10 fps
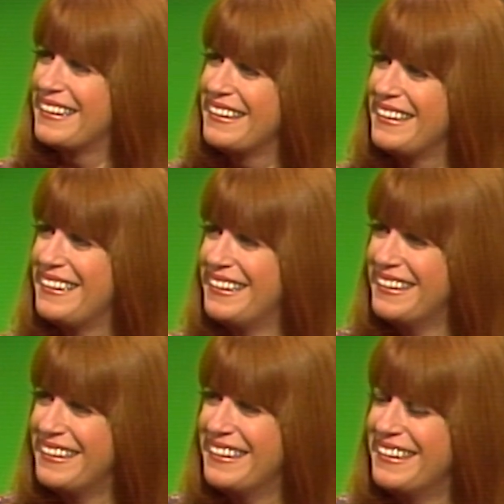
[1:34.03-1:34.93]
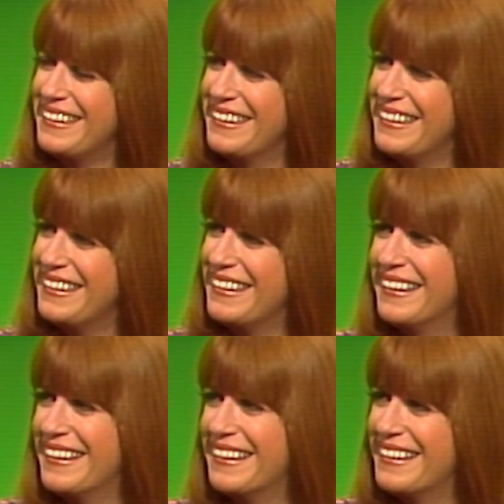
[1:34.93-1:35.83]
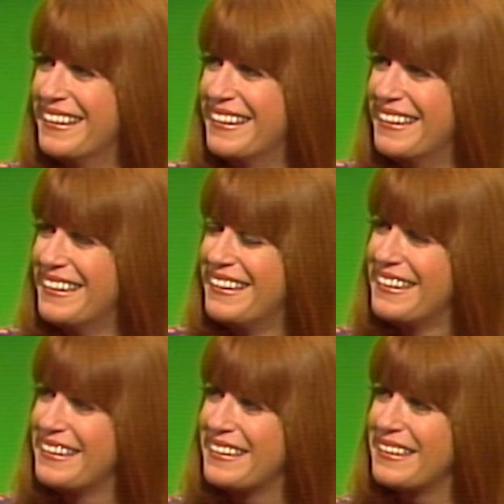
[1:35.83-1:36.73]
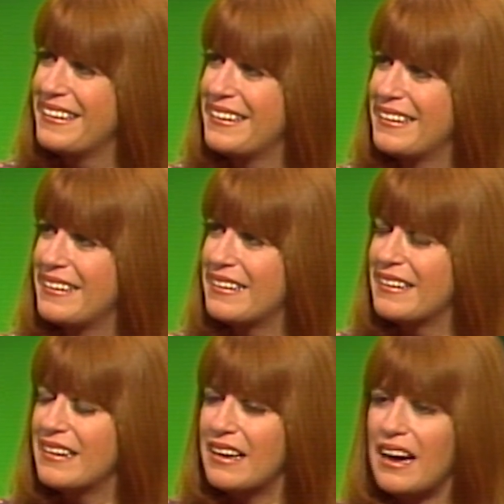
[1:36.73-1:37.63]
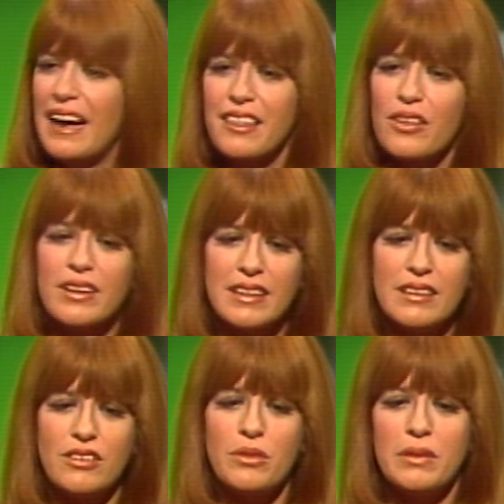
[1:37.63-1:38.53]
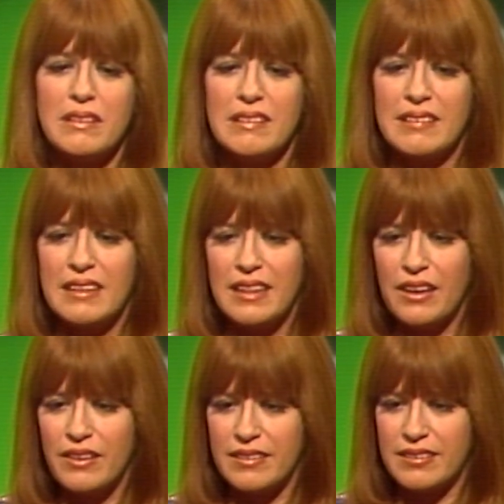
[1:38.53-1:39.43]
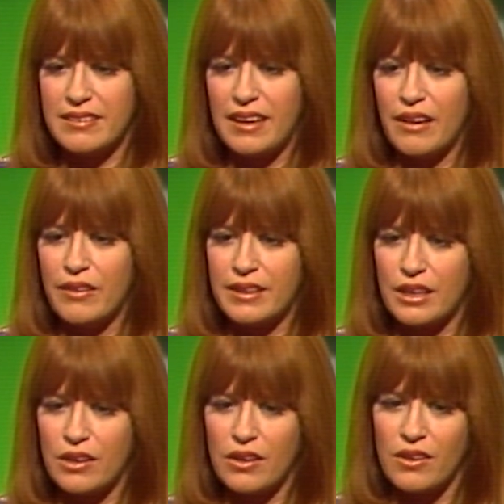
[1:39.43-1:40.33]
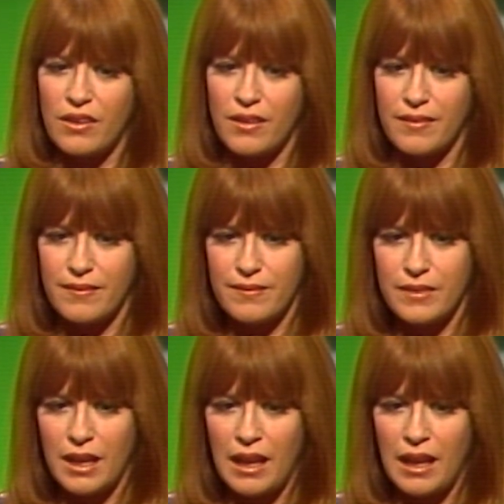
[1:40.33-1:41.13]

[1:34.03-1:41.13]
pot is the only problem. Uh, uh, Patty, tell Donald what you said. I thought that you would just sit there and stare at the girl a